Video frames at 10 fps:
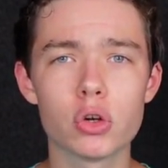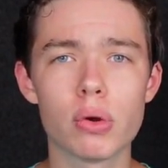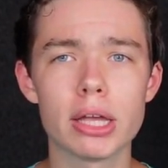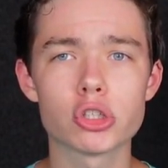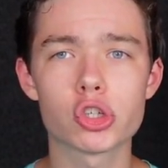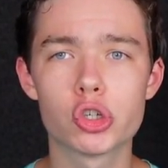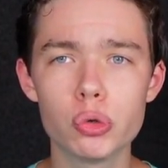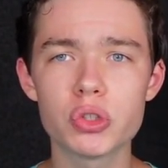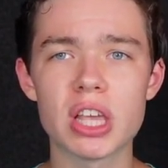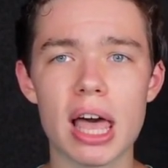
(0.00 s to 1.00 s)
Durant
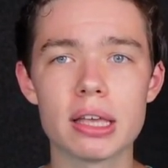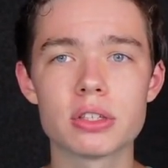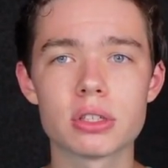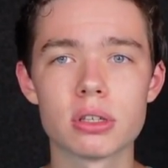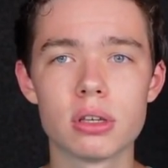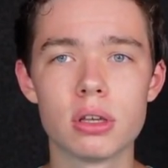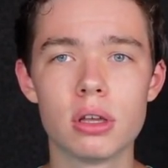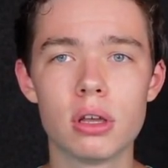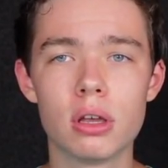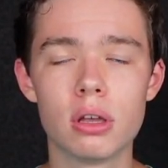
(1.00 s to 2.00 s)
shoe size,
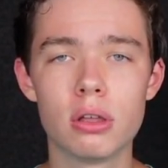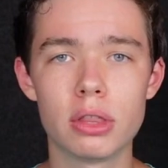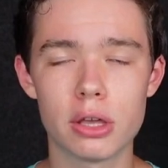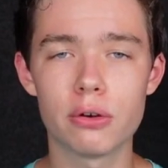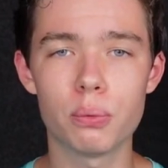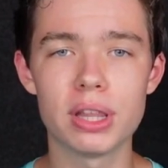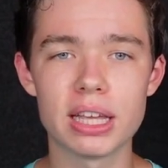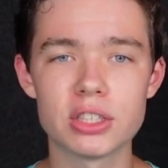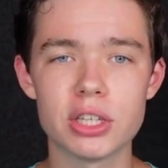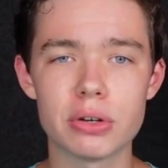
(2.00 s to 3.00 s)
they could have won
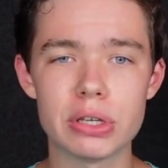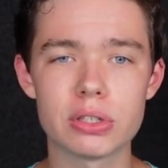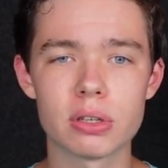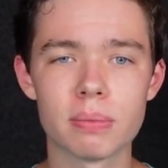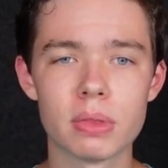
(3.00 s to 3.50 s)
that series.